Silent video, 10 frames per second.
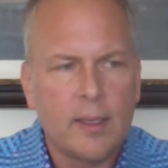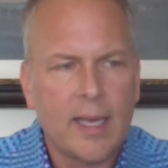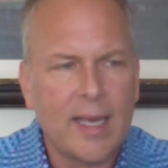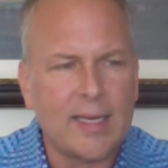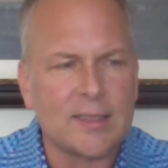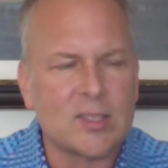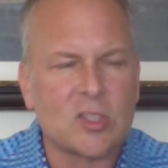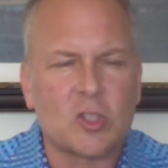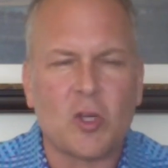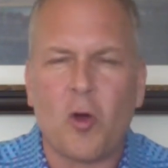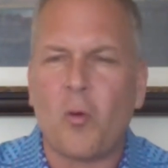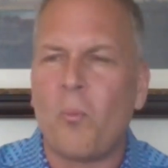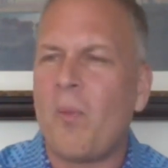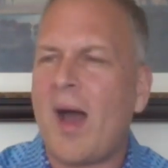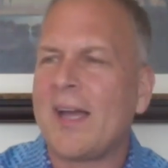And it's so
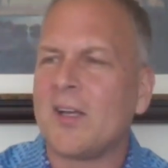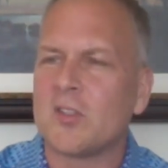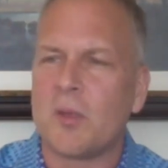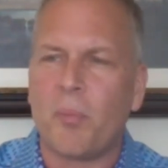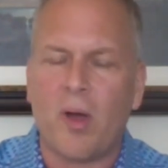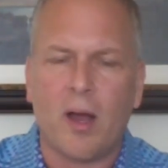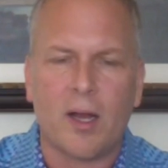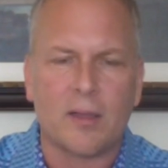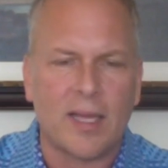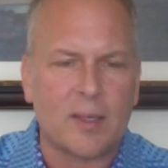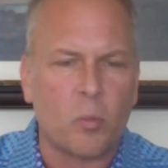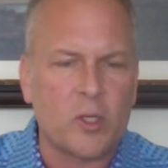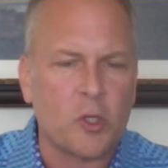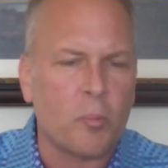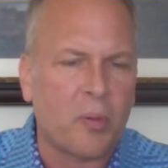miles apart. Like when
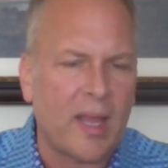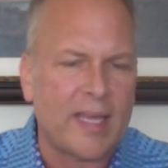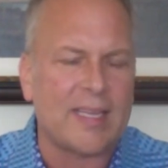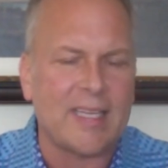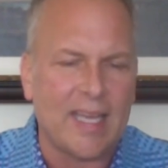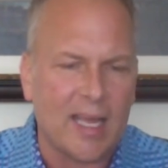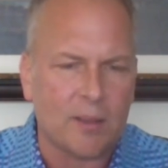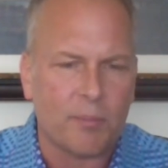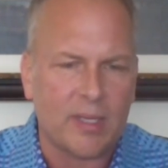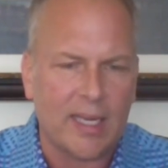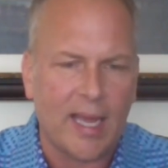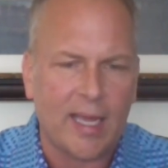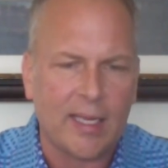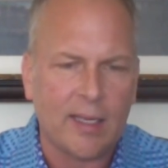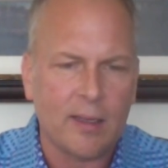you play in
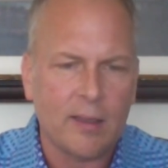NBA,